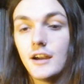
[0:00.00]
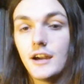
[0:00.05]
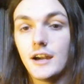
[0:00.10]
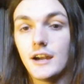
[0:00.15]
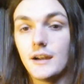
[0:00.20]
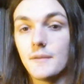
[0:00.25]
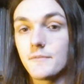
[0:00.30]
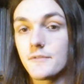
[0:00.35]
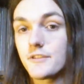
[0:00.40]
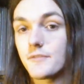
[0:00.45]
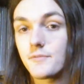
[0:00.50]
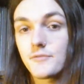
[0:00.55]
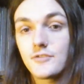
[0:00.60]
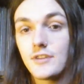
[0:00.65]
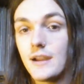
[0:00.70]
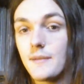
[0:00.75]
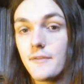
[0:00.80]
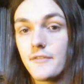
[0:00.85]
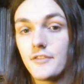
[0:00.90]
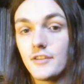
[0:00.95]
Um,
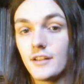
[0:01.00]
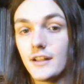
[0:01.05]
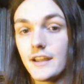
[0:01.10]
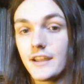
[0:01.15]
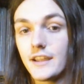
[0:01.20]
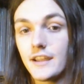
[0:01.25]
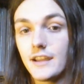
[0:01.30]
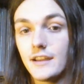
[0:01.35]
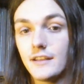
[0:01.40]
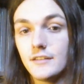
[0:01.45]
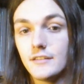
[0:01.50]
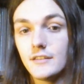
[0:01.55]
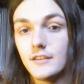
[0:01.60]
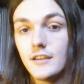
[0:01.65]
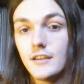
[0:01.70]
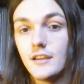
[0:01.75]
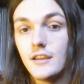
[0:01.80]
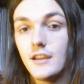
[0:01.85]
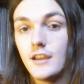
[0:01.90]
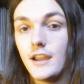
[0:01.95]
subscribe if you like it,
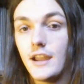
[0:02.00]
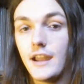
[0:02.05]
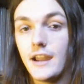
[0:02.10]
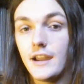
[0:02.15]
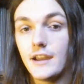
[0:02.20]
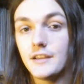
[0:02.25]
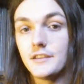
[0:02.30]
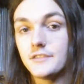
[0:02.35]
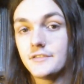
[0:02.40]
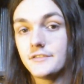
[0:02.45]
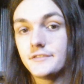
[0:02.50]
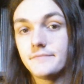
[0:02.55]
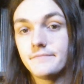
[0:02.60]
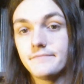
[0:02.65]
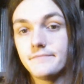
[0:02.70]
and